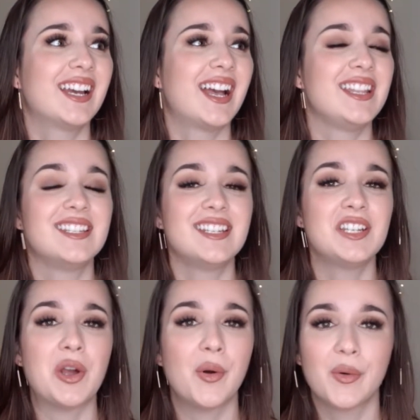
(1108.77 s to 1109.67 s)
I
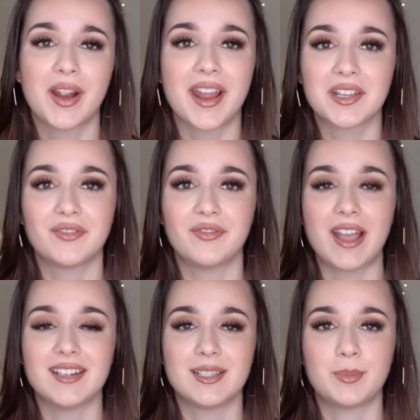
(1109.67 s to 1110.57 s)
didn't know where I could
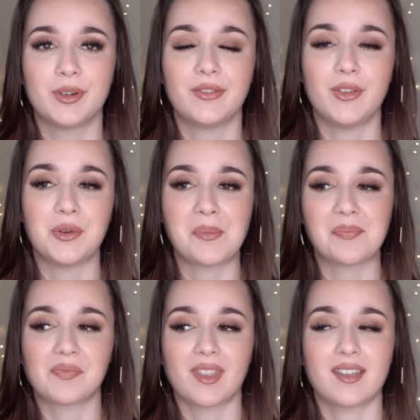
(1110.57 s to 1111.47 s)
find this perfume.
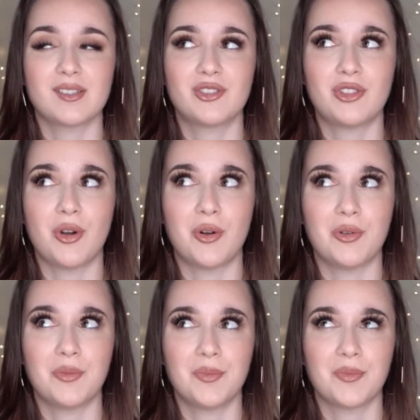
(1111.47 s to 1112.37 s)

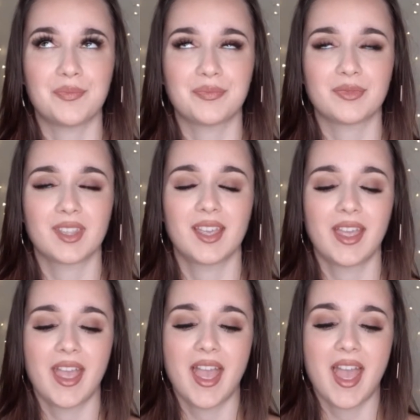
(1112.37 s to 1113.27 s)
So,
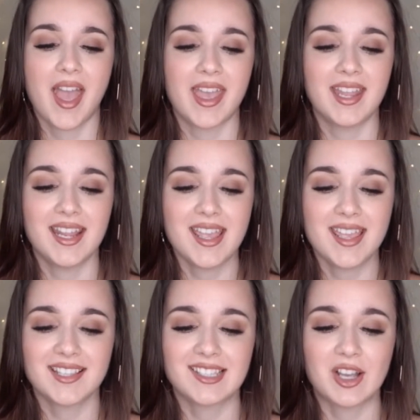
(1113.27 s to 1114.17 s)
it
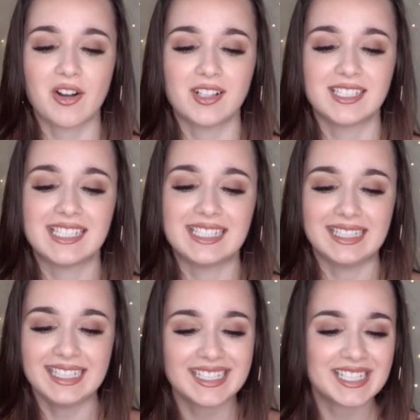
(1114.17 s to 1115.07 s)
is called
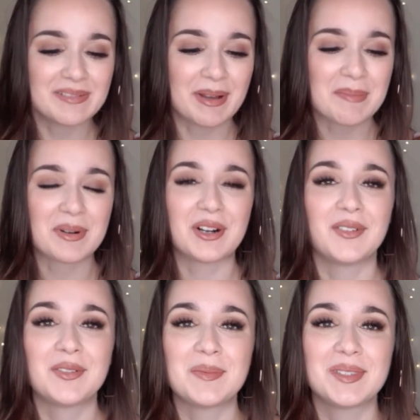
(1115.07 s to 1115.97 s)
Delina by
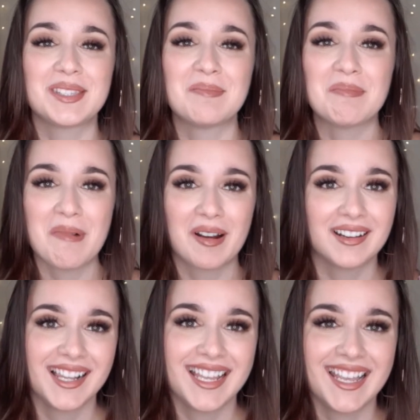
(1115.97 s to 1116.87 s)
Parfums de
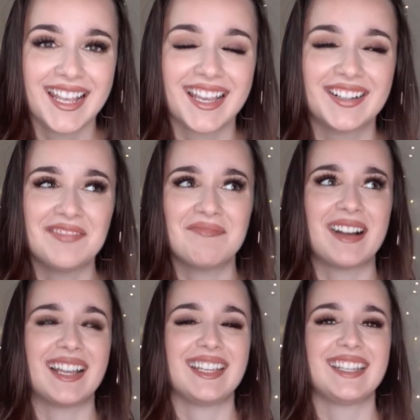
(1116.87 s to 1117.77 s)
Marly. Oh
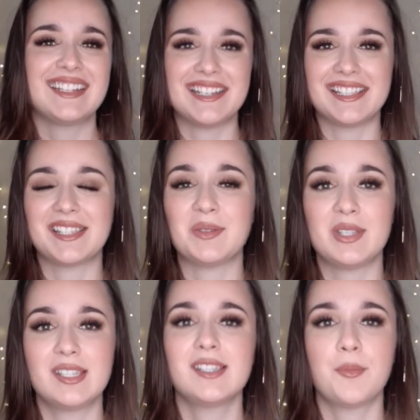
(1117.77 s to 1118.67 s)
my goodness. So
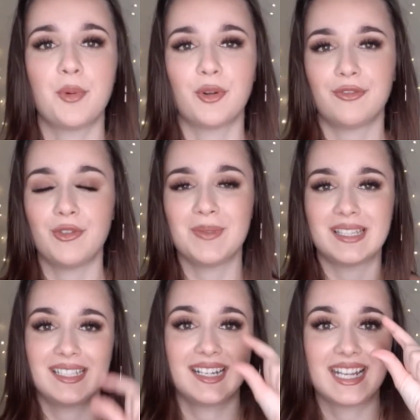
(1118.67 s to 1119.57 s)
this is the perfume
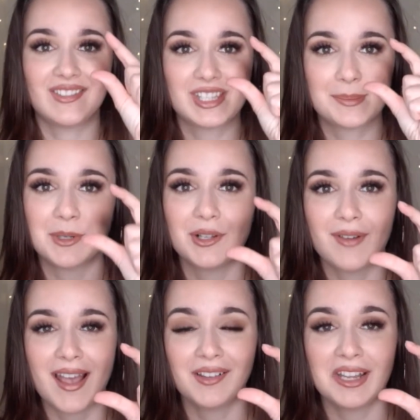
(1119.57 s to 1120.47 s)
that didn't have the small
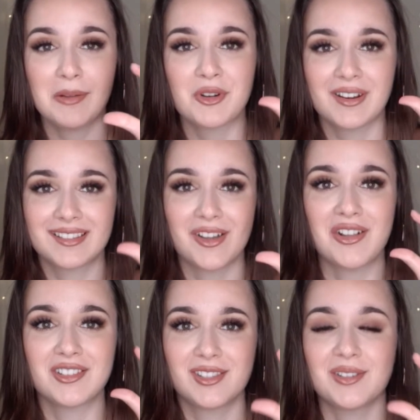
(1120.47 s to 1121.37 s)
vial anymore. It's
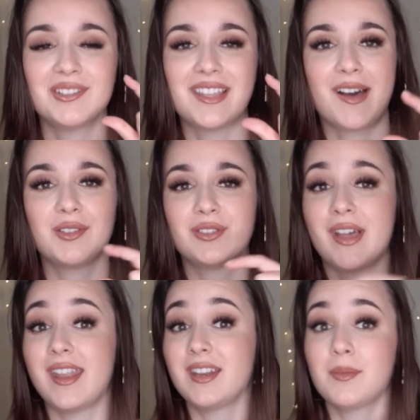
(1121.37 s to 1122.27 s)
all sold out. So
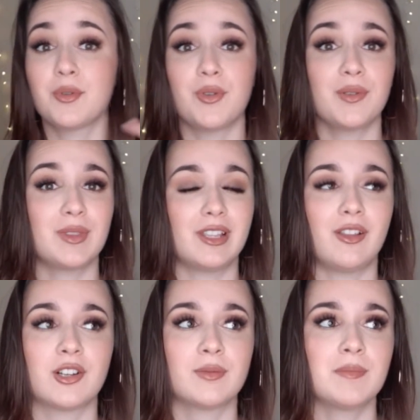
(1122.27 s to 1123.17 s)
I ended up going with the
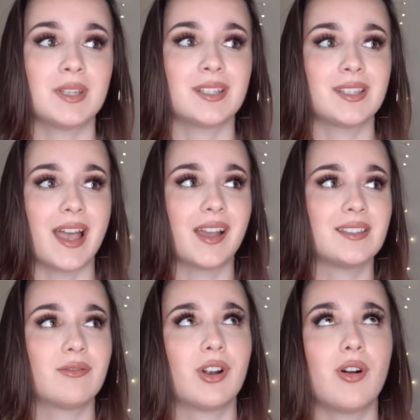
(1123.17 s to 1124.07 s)
large one because I
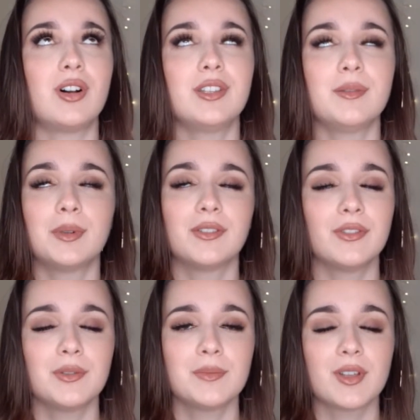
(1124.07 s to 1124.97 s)
swear all the
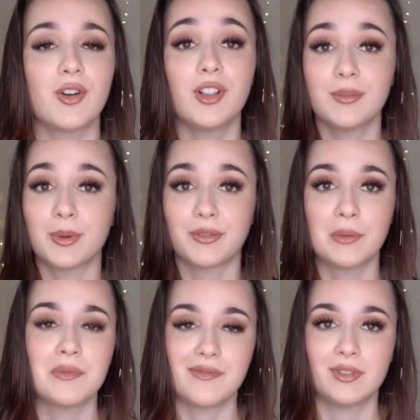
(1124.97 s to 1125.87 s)

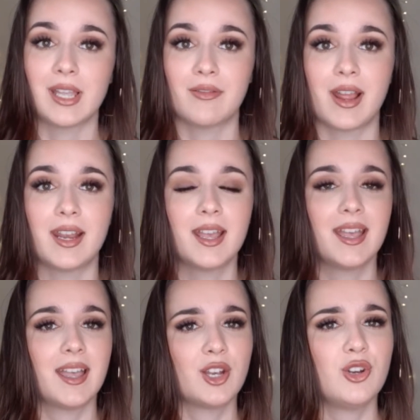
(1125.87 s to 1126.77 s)
perfume reviews I read,
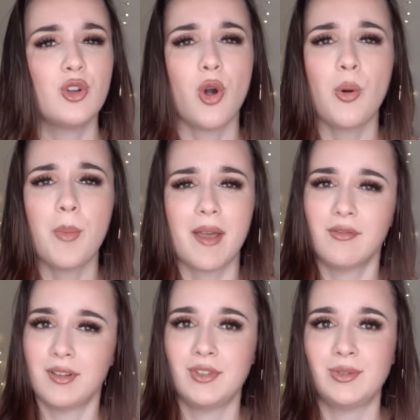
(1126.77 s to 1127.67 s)
no
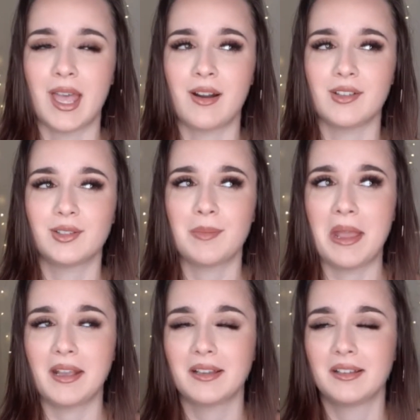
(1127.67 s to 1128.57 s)
bad reviews at all. So I'm
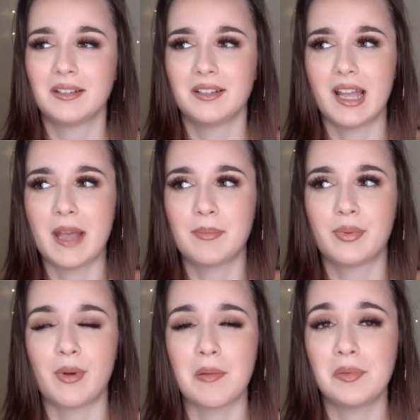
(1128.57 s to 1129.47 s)
like, I'm
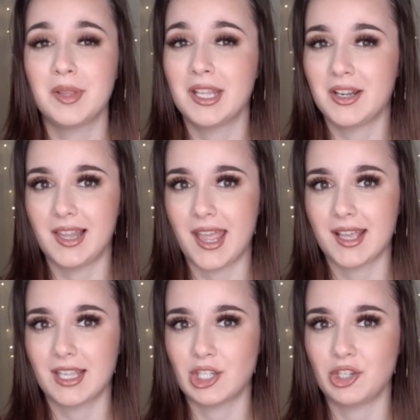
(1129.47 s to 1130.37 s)
probably gonna
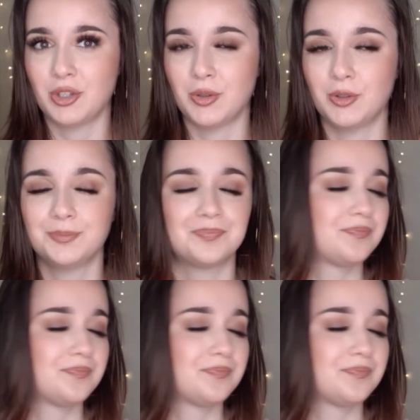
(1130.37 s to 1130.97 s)
like it too.